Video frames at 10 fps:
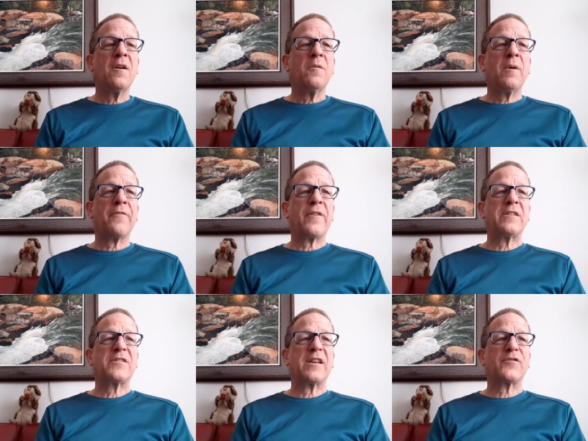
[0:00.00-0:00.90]
Well,
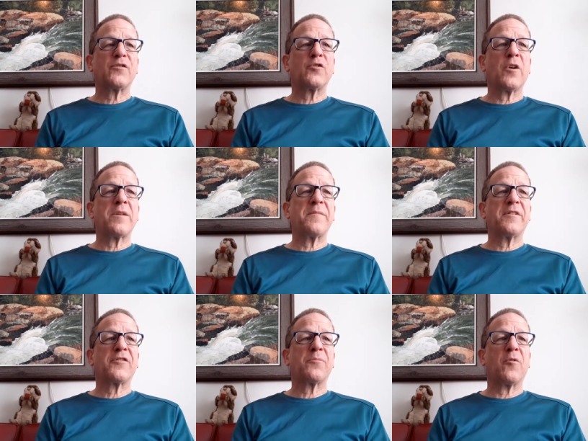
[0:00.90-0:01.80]
friends, thanks for joining me
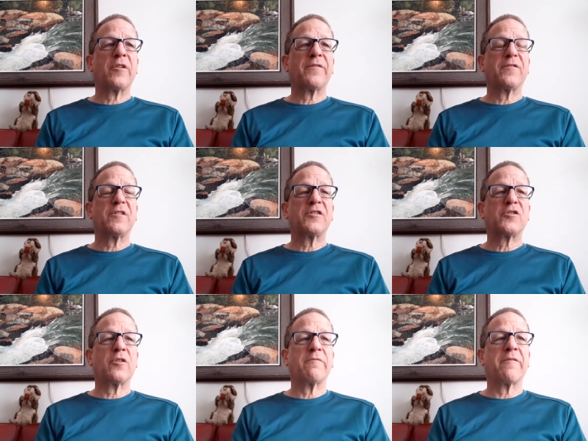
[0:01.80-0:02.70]
this morning for this
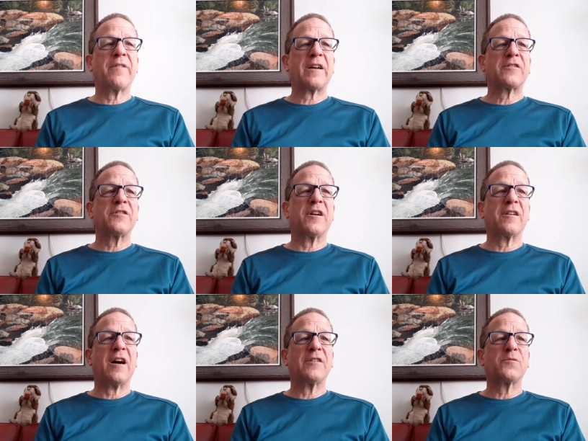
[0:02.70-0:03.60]
short reflection on
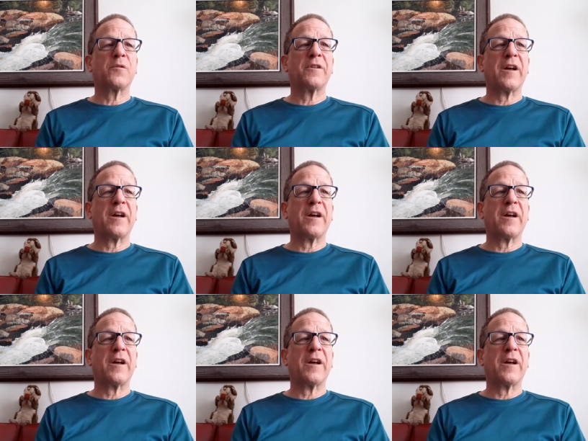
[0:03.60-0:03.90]
God's Word.